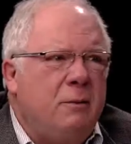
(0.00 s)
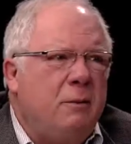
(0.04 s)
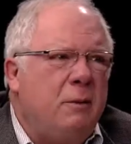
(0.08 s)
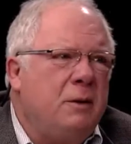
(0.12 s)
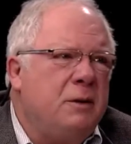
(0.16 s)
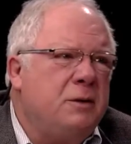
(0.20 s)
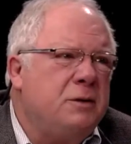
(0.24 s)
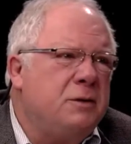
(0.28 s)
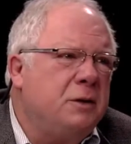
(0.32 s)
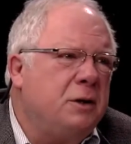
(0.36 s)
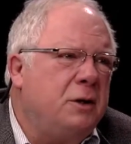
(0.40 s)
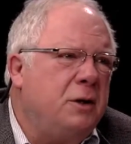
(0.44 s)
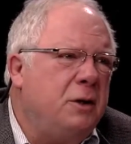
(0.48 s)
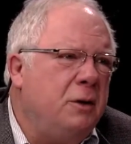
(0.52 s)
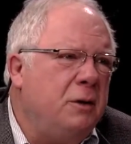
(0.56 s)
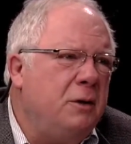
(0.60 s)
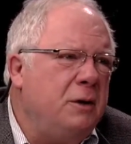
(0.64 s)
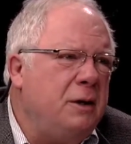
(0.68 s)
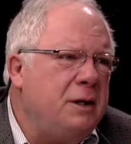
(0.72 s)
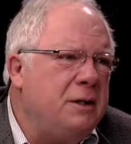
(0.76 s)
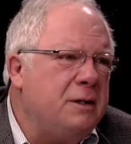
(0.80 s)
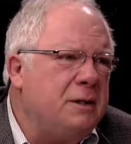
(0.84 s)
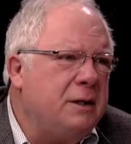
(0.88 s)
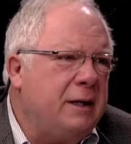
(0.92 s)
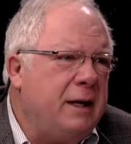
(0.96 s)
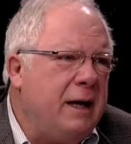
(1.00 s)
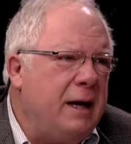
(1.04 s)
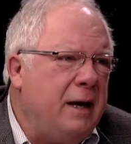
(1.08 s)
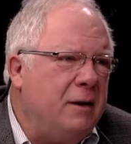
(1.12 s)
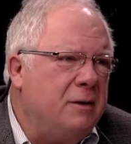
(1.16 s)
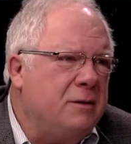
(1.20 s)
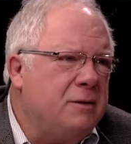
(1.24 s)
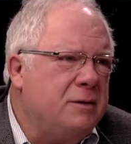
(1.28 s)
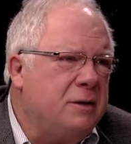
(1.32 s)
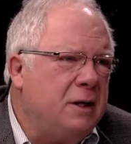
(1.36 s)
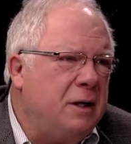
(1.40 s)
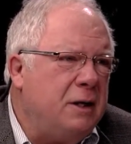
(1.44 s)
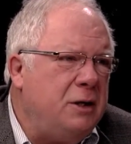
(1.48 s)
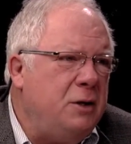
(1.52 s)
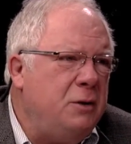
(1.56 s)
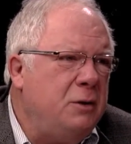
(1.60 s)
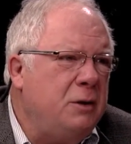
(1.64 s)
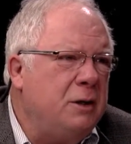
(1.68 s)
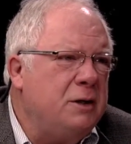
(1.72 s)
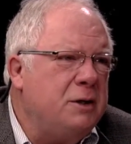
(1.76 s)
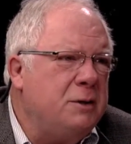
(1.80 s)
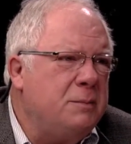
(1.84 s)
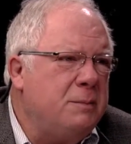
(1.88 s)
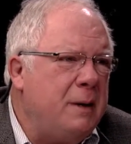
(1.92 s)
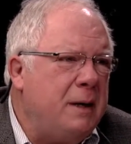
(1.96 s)
with securities accounts, that you
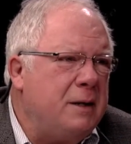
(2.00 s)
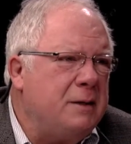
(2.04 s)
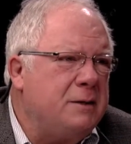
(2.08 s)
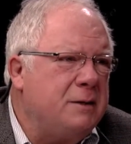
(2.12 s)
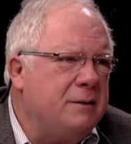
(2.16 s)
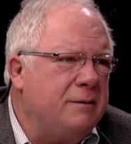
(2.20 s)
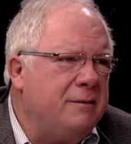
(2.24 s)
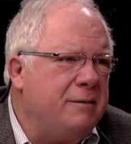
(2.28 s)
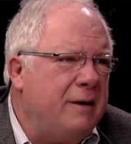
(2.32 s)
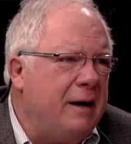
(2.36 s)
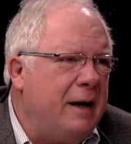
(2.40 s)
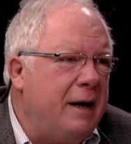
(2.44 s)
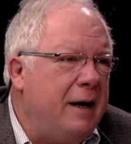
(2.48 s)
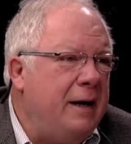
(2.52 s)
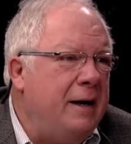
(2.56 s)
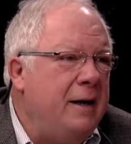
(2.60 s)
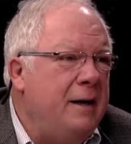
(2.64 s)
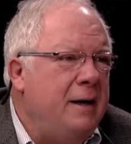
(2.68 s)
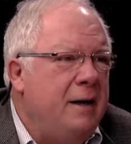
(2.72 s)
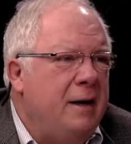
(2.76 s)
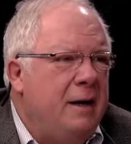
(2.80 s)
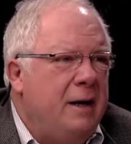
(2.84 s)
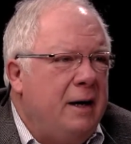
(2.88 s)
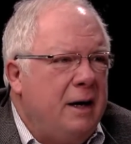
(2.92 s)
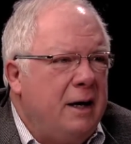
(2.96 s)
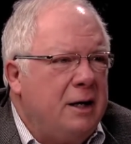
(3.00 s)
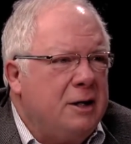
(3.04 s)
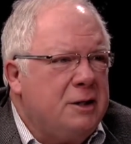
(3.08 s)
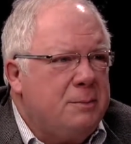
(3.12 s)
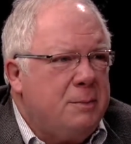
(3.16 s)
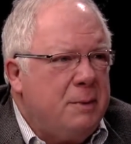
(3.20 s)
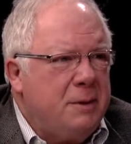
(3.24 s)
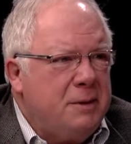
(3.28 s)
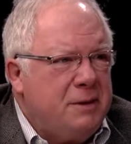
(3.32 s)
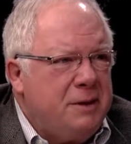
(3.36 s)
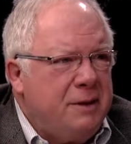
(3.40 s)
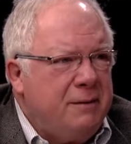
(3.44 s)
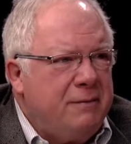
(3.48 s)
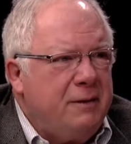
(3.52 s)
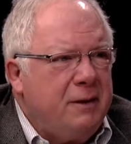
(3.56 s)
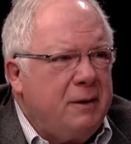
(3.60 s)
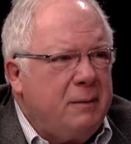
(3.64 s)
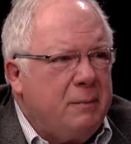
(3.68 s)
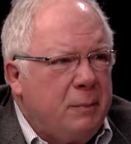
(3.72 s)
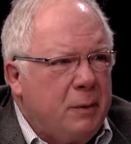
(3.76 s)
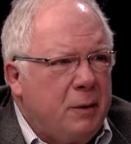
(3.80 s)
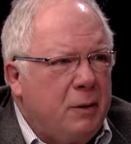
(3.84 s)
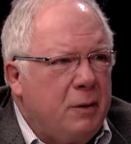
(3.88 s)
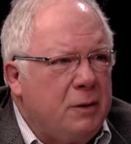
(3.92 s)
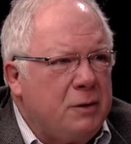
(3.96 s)
can specify a
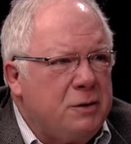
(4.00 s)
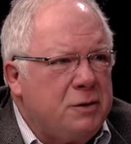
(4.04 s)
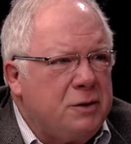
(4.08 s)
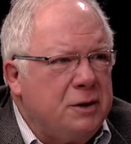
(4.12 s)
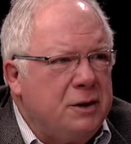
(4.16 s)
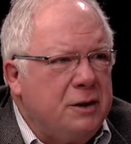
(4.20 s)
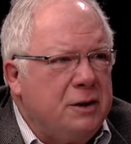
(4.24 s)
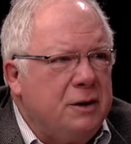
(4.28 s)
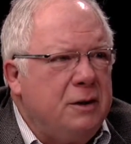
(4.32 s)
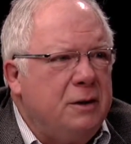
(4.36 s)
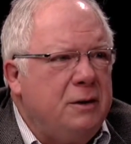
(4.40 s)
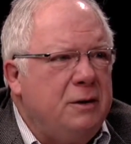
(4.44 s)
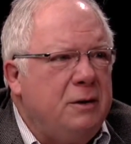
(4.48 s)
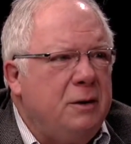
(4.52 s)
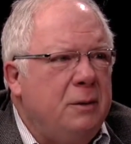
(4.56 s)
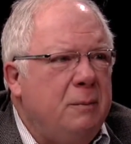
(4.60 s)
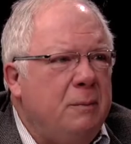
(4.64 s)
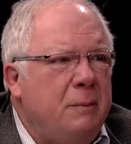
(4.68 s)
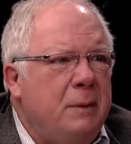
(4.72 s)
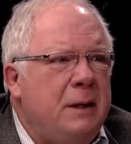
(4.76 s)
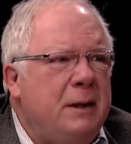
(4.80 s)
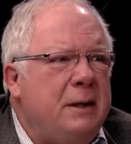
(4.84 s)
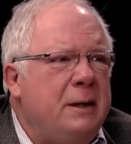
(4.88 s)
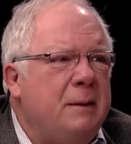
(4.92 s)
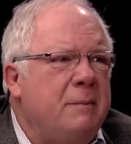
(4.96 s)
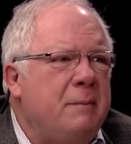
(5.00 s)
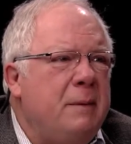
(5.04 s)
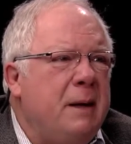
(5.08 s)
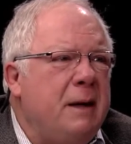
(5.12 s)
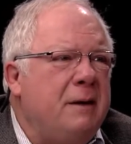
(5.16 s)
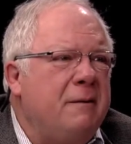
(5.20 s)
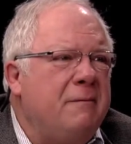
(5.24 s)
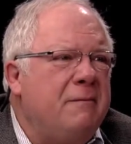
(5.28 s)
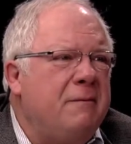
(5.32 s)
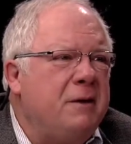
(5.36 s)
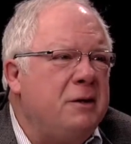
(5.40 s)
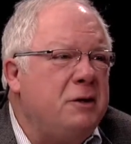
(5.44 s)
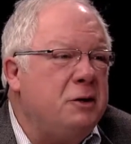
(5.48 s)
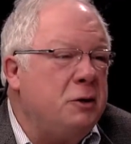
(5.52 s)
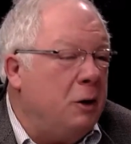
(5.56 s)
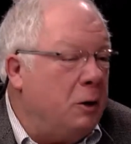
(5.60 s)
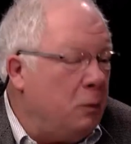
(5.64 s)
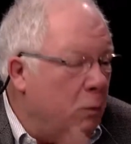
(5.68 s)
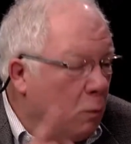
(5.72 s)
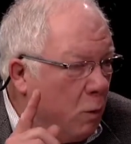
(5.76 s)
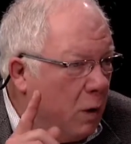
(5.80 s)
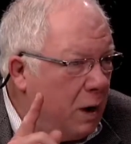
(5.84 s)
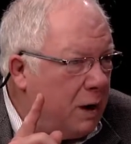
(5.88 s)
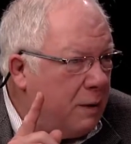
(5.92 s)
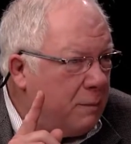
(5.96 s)
specific person to be the beneficiary,
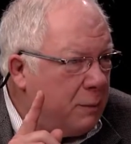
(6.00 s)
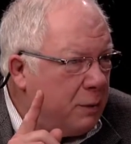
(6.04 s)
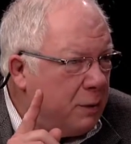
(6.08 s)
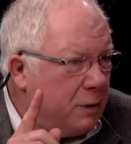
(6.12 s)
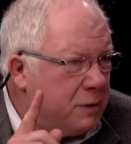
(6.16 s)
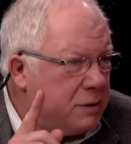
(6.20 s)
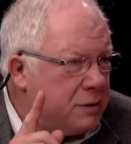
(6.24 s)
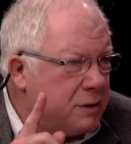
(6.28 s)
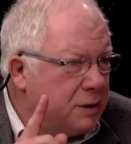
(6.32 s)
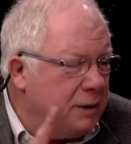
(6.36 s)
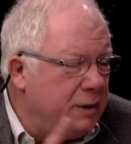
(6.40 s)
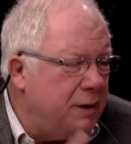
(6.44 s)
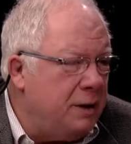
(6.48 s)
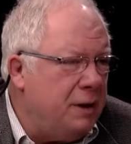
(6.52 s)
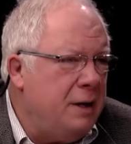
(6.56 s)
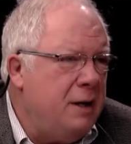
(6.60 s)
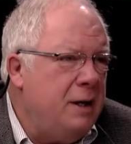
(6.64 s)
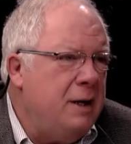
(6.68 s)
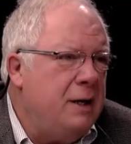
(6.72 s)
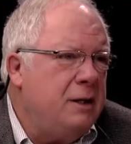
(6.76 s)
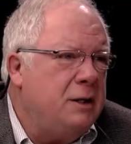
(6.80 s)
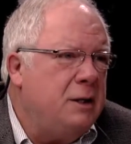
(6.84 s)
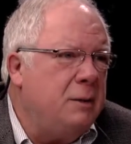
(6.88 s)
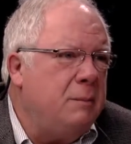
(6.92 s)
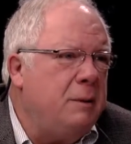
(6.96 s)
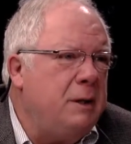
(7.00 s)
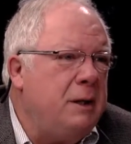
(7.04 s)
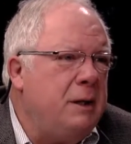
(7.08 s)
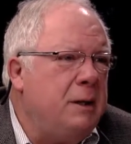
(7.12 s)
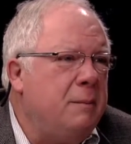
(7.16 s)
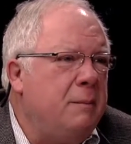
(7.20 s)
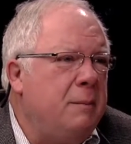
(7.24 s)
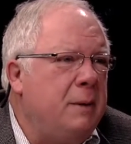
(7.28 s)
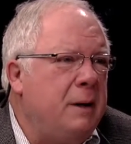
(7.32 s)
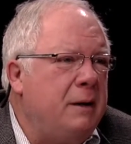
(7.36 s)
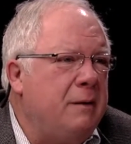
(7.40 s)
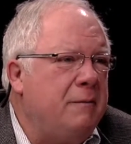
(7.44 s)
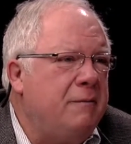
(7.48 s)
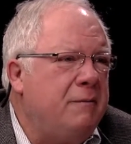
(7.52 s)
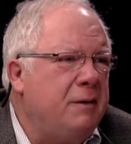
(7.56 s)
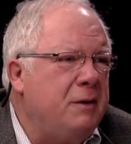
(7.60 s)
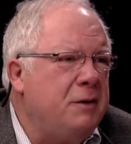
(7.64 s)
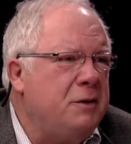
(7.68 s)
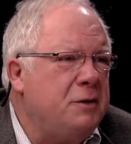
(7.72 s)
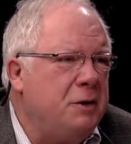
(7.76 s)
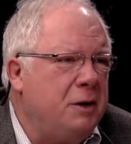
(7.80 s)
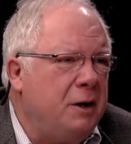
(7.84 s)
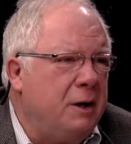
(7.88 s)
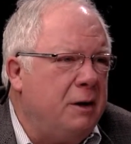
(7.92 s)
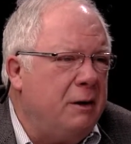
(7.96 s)
one person to be the
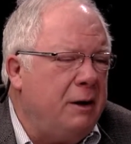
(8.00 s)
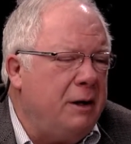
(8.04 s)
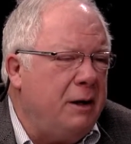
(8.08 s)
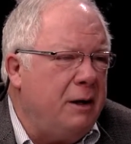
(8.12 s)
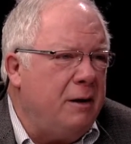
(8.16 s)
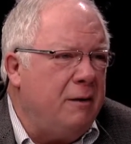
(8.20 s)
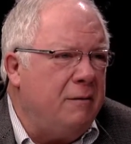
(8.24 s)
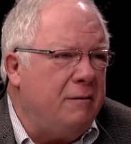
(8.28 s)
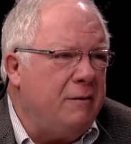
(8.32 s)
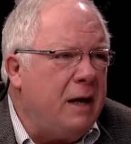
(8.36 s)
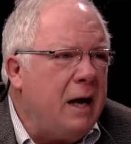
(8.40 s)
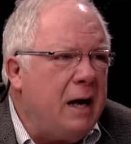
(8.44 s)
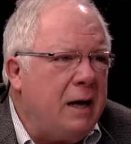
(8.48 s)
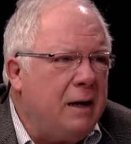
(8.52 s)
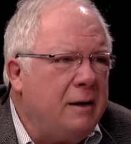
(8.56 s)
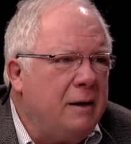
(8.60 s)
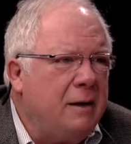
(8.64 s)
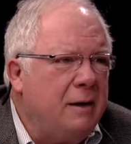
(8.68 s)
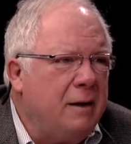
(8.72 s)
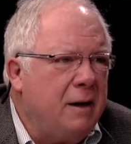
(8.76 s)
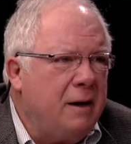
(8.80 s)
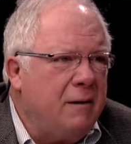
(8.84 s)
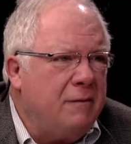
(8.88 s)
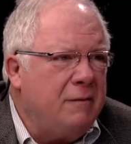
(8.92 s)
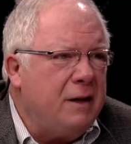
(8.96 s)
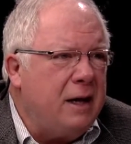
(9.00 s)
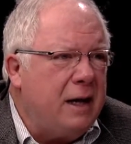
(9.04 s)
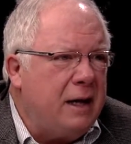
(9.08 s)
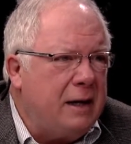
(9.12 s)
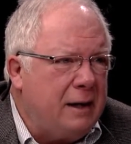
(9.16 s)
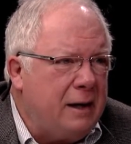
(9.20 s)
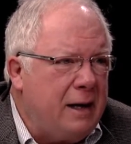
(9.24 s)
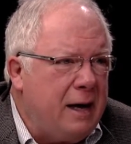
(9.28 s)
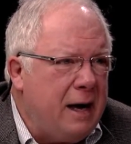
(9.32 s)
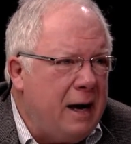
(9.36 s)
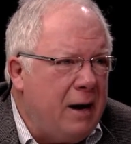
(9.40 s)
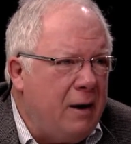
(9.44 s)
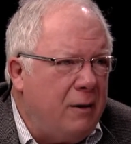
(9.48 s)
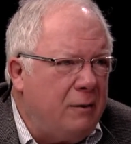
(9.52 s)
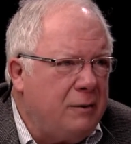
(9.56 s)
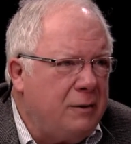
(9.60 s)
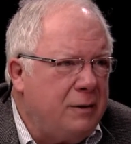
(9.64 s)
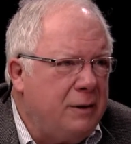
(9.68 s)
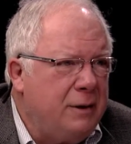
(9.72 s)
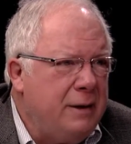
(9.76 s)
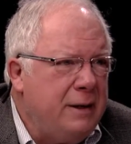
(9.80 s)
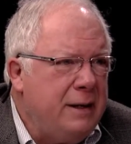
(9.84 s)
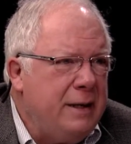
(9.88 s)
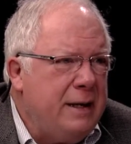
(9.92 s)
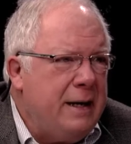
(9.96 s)
beneficiary of that account.
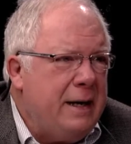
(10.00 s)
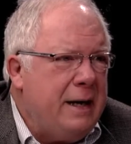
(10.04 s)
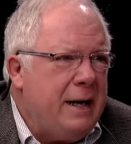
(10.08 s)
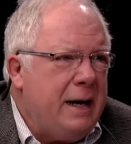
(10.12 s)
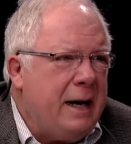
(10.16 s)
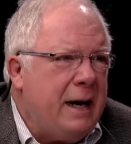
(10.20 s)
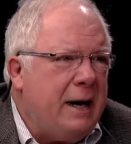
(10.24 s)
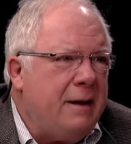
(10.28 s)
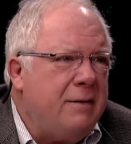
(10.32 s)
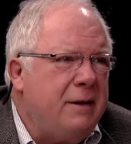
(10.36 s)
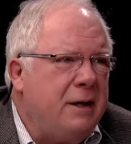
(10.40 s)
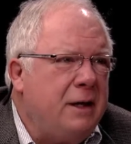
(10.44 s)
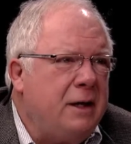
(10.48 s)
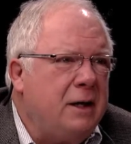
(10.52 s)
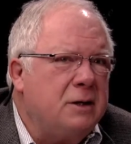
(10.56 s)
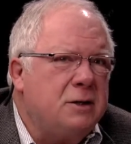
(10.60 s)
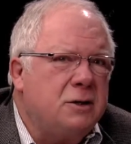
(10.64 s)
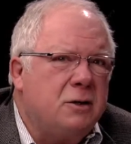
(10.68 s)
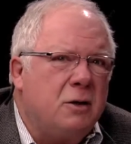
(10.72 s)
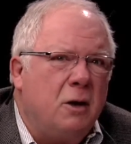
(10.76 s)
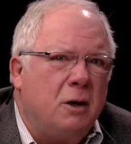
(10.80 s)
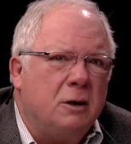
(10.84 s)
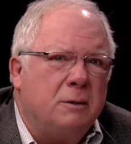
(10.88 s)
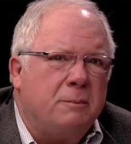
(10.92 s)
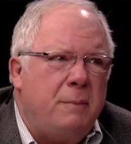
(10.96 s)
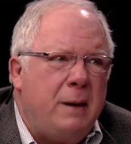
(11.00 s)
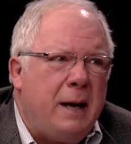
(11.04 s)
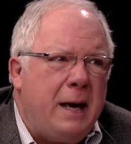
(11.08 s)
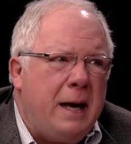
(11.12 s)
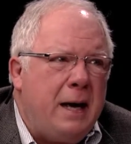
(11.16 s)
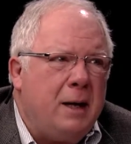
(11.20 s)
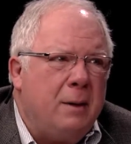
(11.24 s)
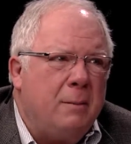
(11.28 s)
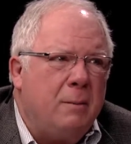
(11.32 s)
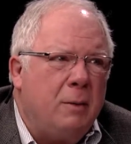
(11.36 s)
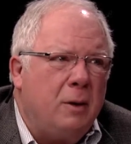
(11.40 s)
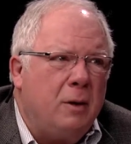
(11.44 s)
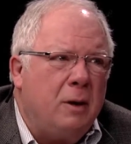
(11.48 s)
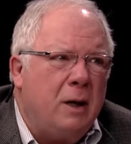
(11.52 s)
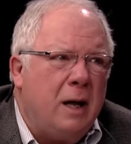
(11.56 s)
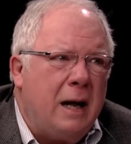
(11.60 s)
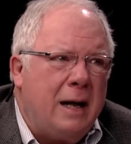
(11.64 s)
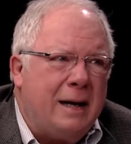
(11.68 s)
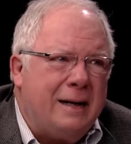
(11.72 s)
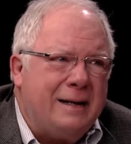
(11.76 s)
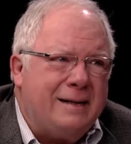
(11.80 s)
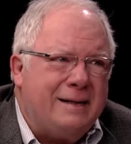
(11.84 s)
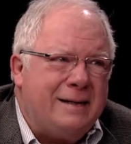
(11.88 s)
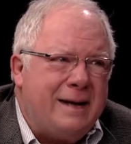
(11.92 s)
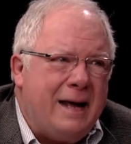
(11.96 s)
And I think it's called payable
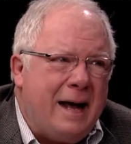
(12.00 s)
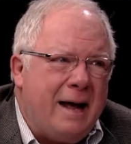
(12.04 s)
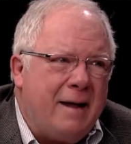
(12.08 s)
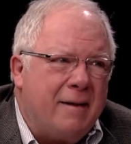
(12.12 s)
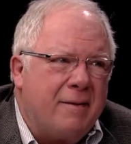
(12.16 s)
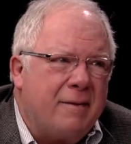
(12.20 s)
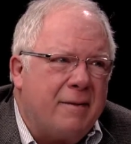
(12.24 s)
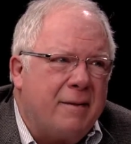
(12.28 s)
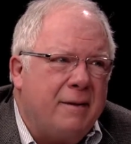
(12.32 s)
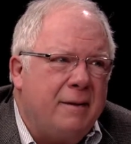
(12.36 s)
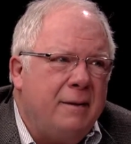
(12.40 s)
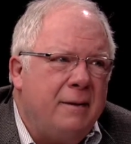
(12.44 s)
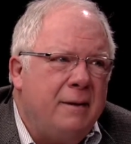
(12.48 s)
on death.